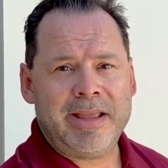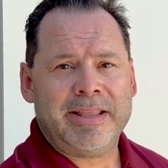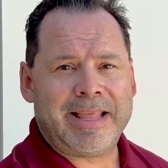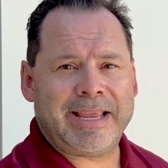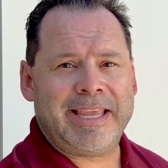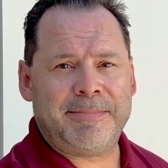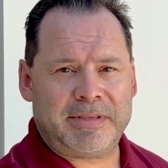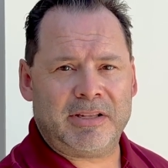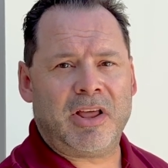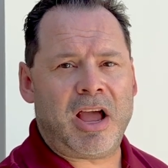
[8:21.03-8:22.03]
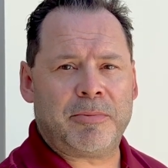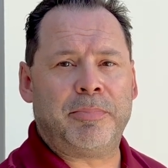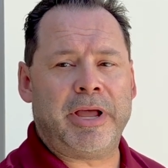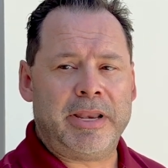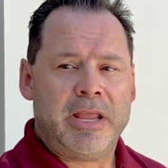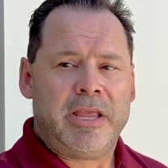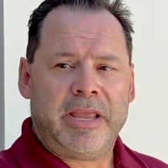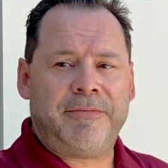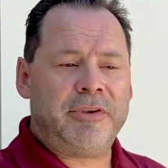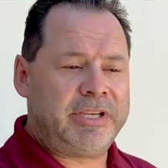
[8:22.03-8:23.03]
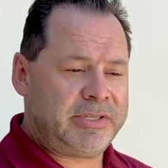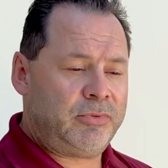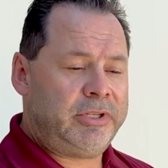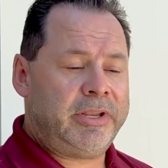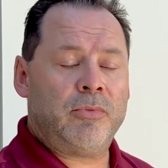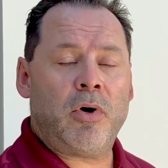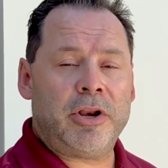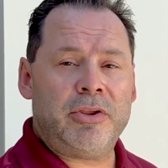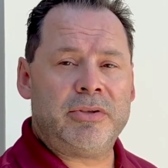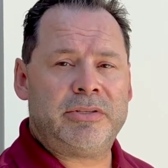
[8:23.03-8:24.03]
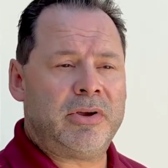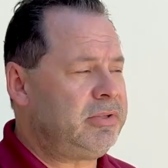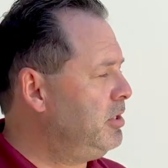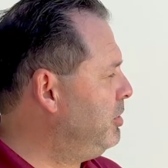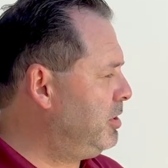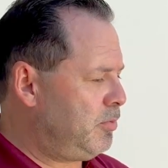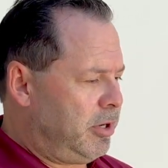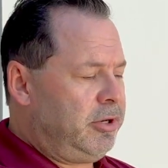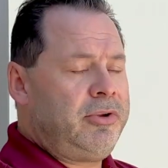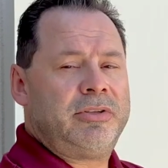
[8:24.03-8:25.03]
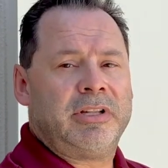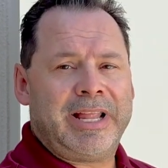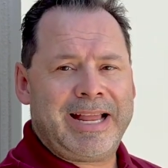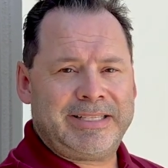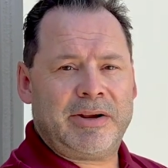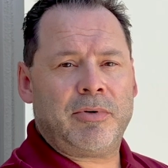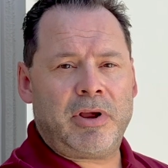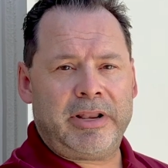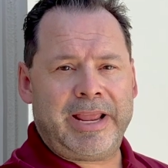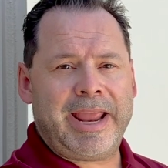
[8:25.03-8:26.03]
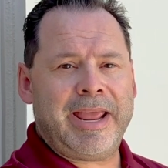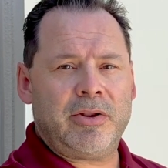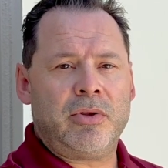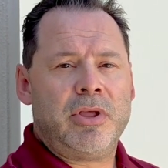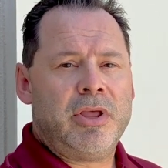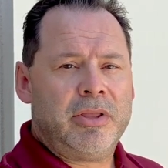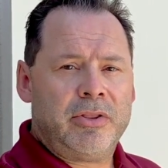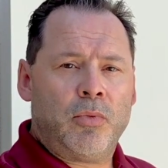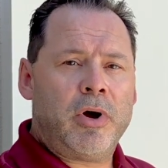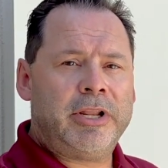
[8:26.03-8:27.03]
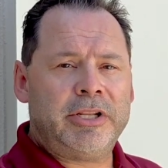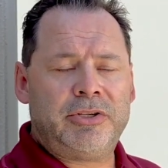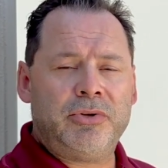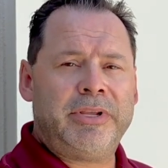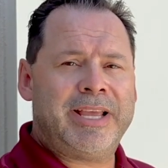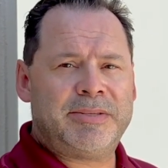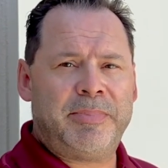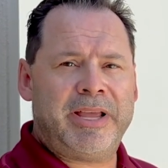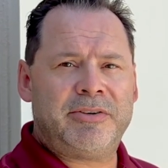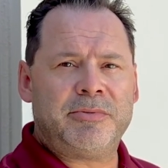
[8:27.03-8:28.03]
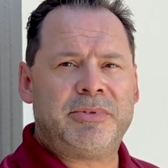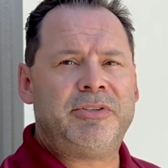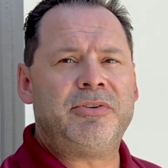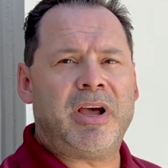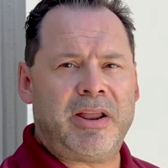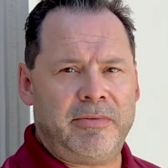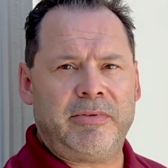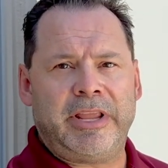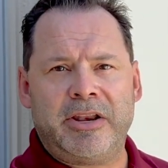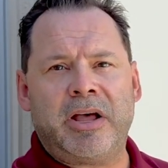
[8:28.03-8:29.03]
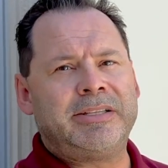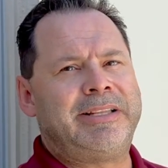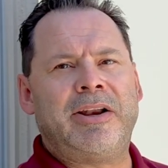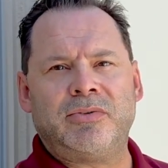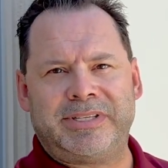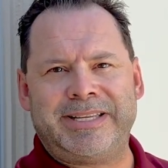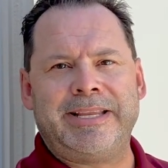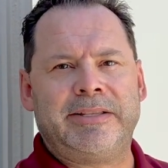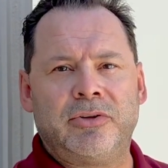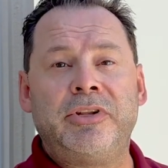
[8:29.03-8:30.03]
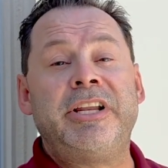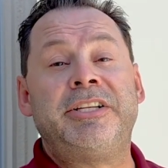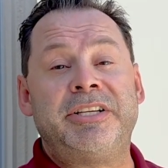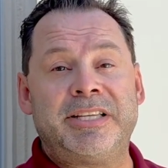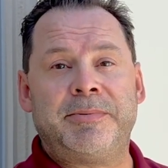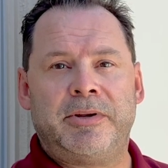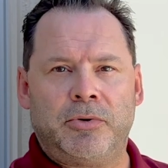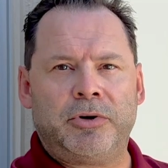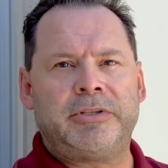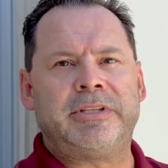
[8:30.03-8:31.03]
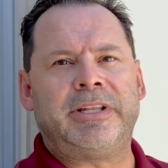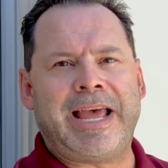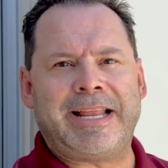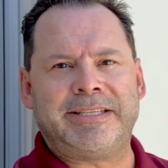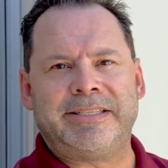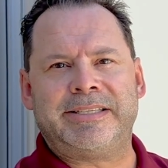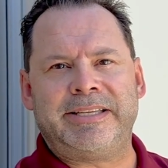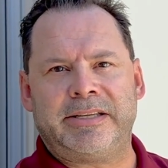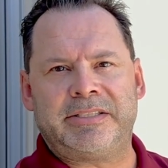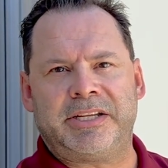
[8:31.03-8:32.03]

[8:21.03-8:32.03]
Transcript: that keeps it locked. But if you just didn't want to use those and you just wanted to use the latch that were on the handle, the one in the 2 guest bedrooms they don't seat. They'll need adjustment in order to latch and seat secure.